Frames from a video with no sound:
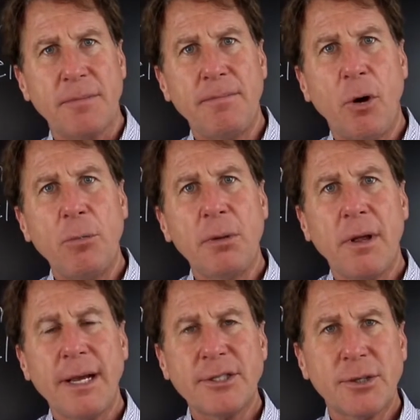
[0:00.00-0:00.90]

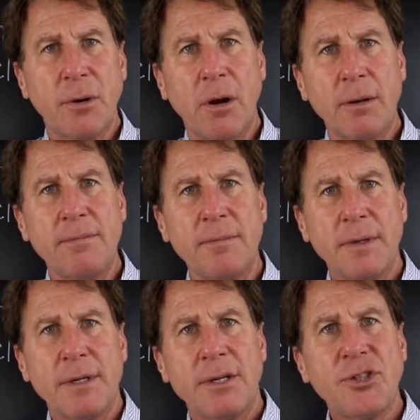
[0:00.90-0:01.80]
mobilized her arm,
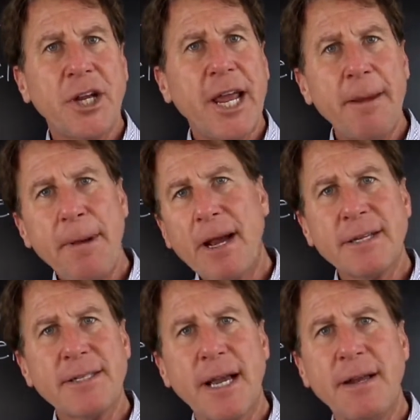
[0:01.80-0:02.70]
and she came back
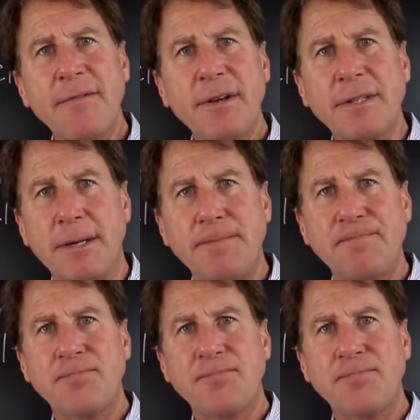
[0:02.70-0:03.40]
a second visit.